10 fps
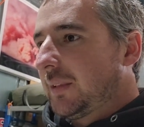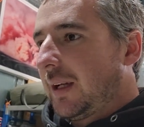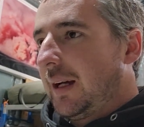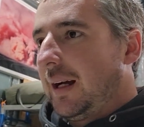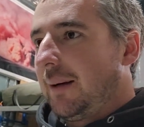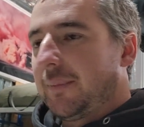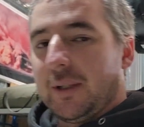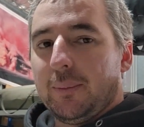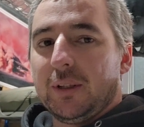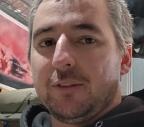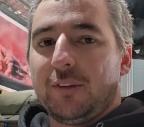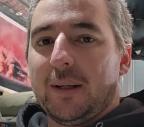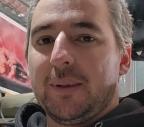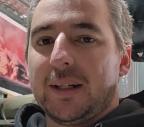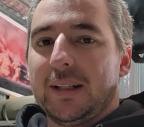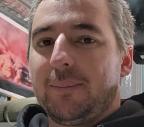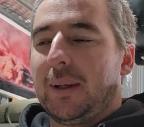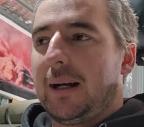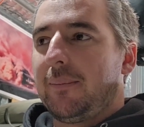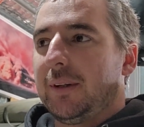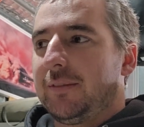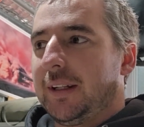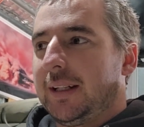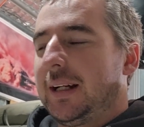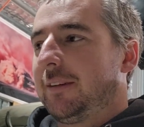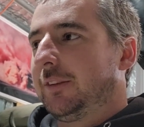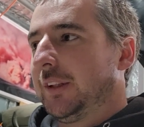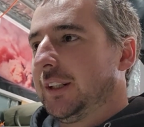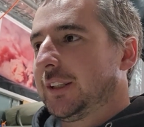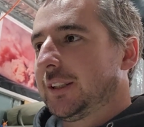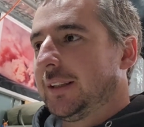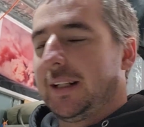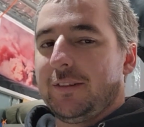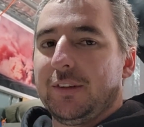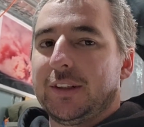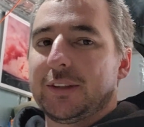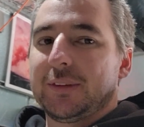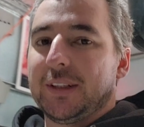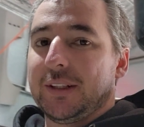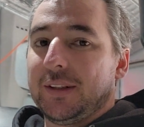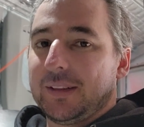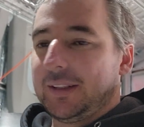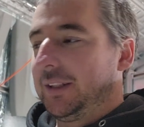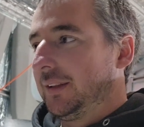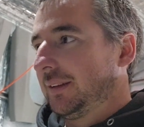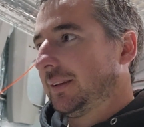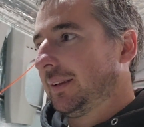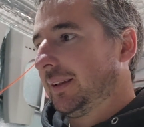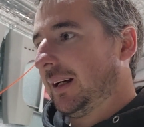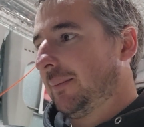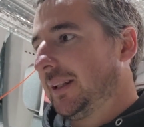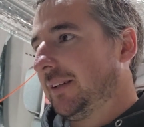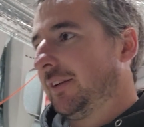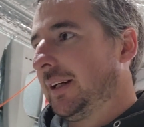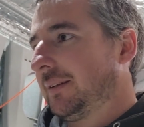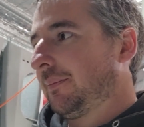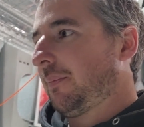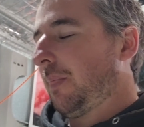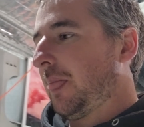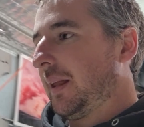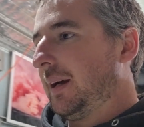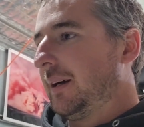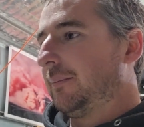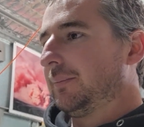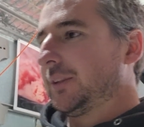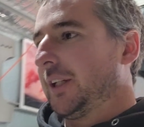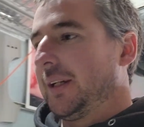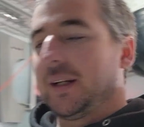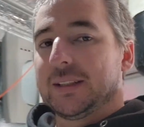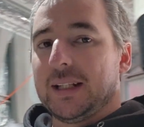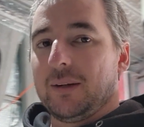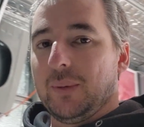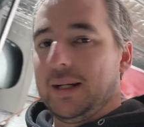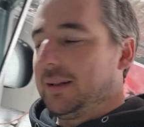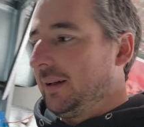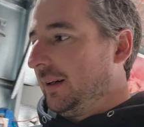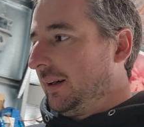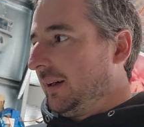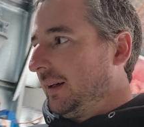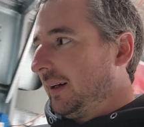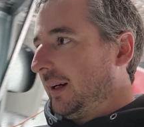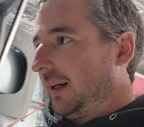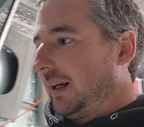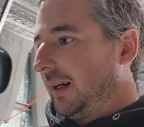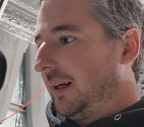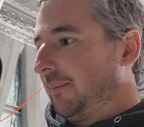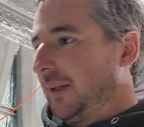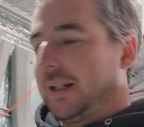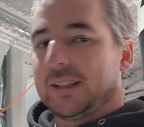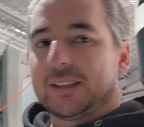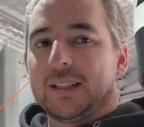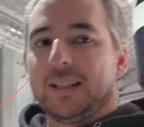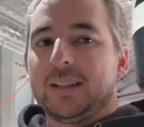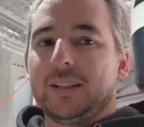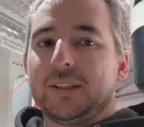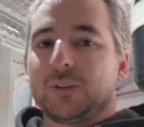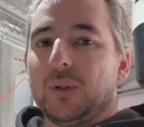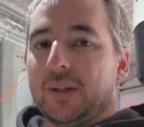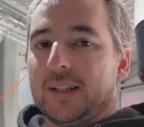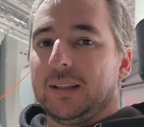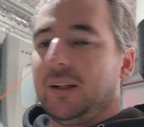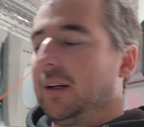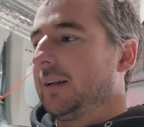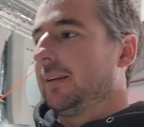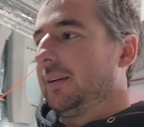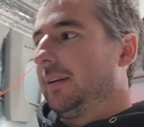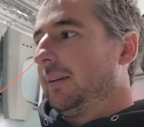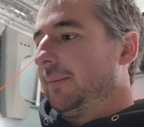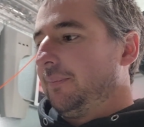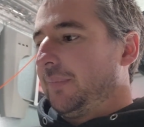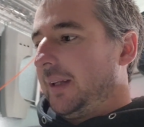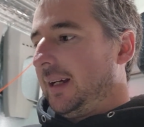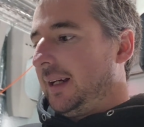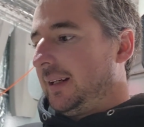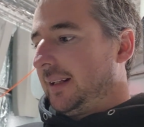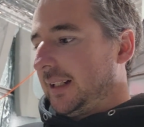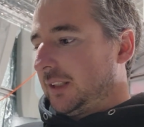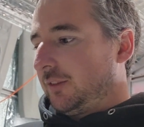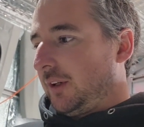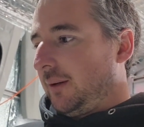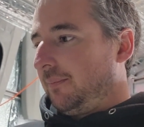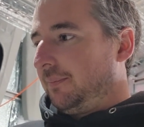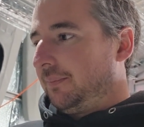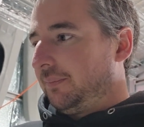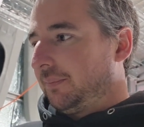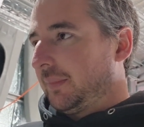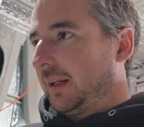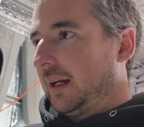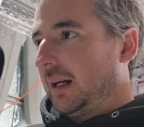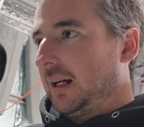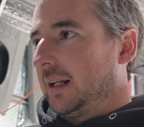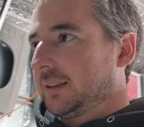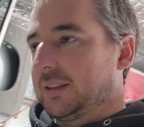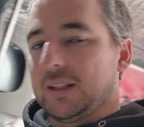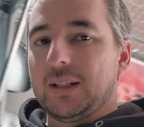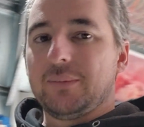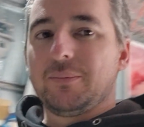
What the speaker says: I'm going to put a little 5-minute clip up of the in-car footage, the only footage I really got of the ute at the event. Show you guys how it went. You're going to see that the ute's rocking a lot, and that's from it's got a